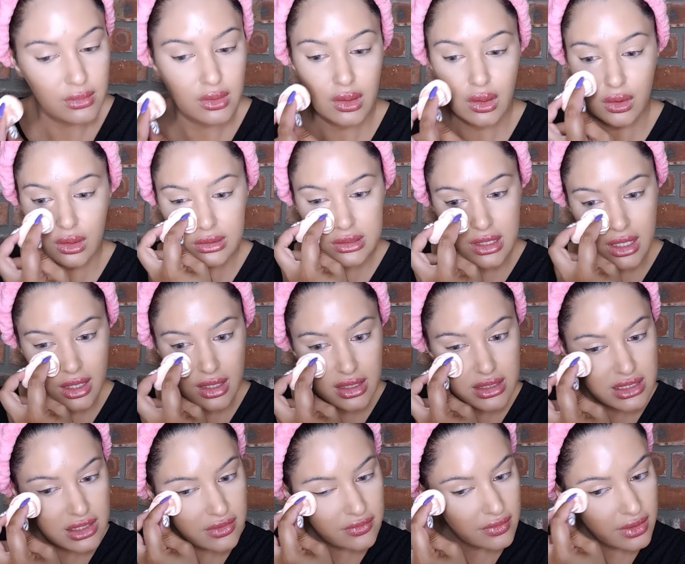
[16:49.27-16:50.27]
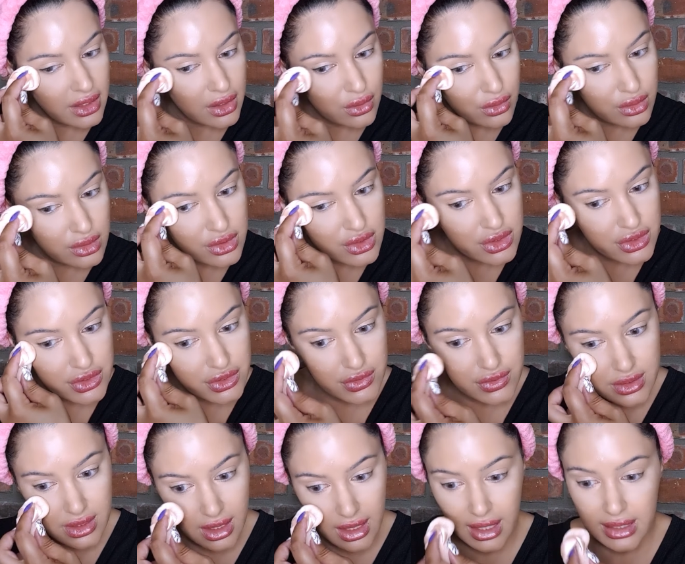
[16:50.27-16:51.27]
Alternatively, you could just
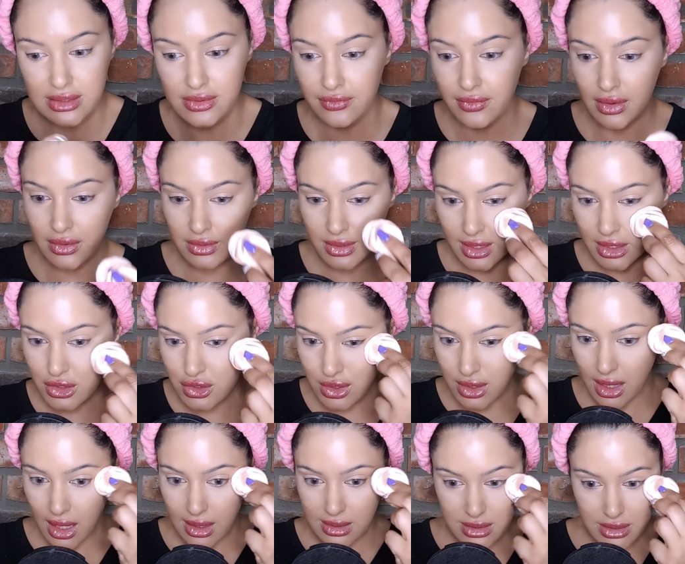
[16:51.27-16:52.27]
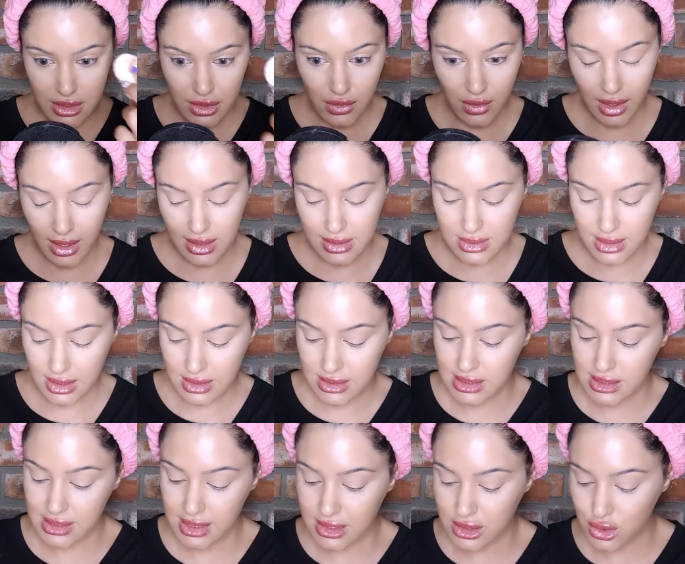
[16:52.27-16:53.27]
use a lighter foundation under your eyes and
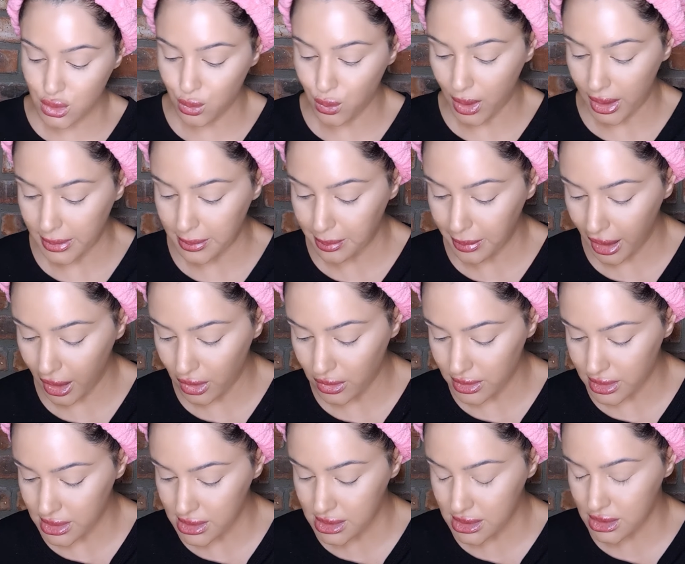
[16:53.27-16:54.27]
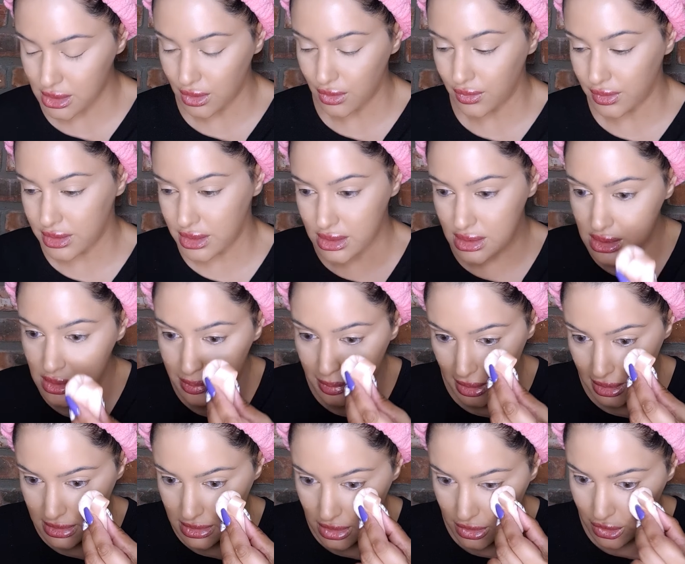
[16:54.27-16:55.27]
stick to one powder. So it just
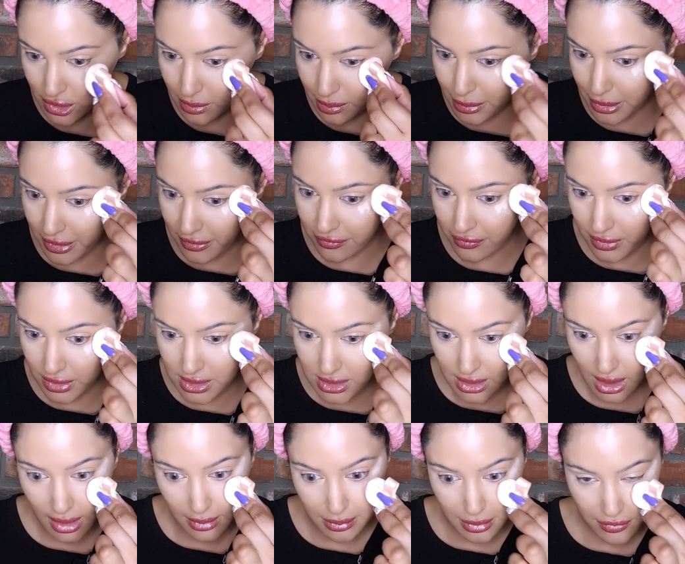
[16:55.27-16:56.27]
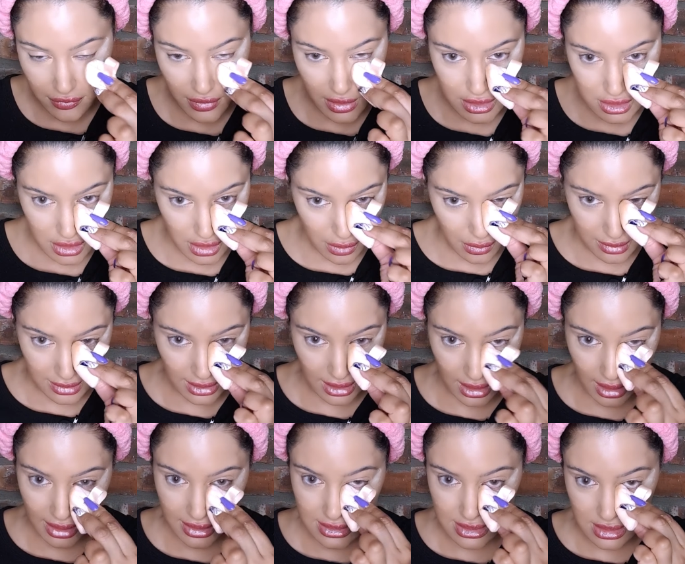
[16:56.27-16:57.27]
depends on your preference. I prefer to go with the
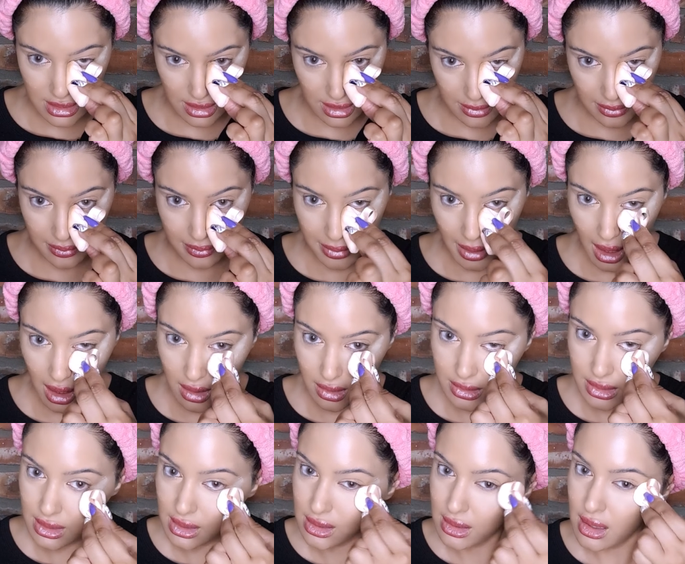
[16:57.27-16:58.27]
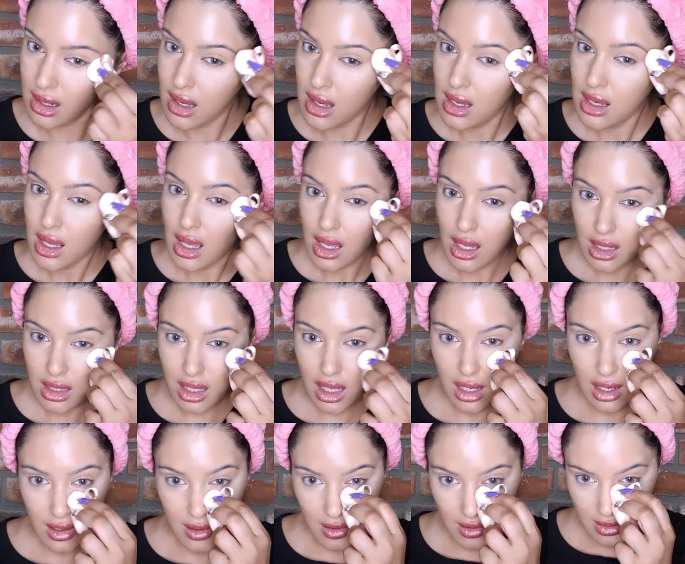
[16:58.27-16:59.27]
lighter powder
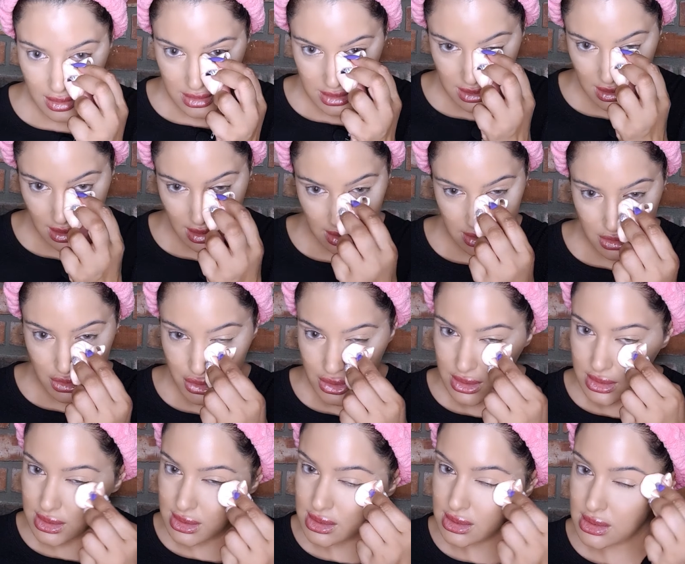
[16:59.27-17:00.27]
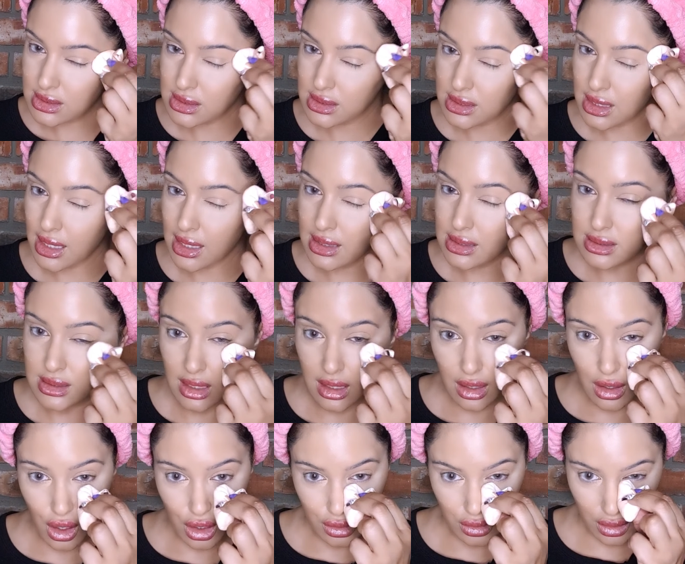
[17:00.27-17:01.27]
because it just stays a
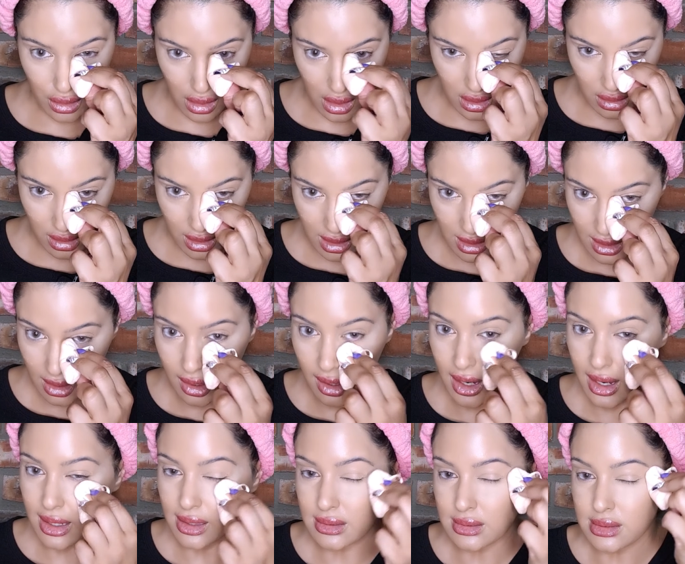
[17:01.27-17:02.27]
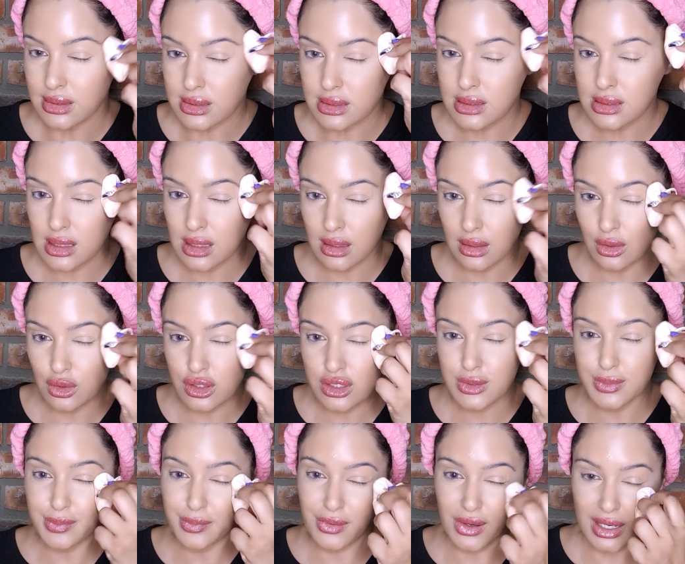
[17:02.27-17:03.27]
lot longer and
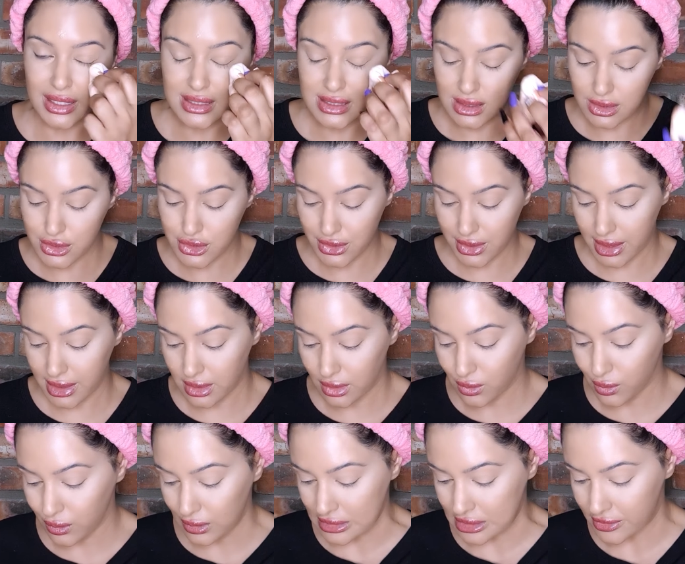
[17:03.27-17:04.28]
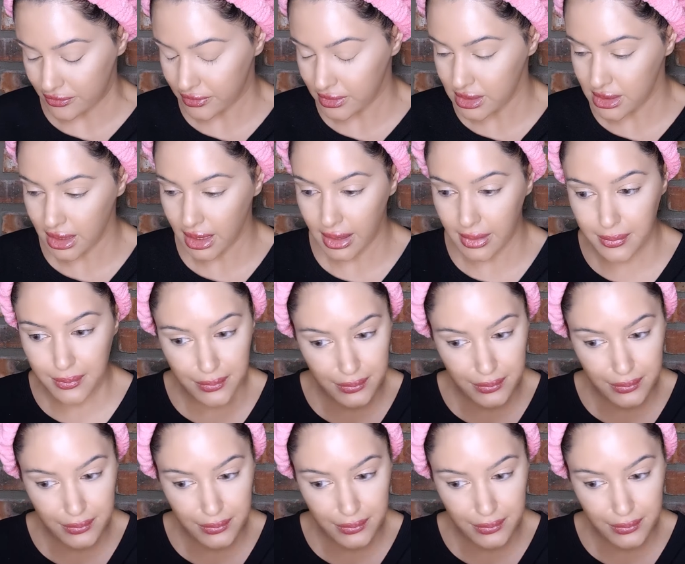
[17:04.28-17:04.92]
looks brighter during the course of the day.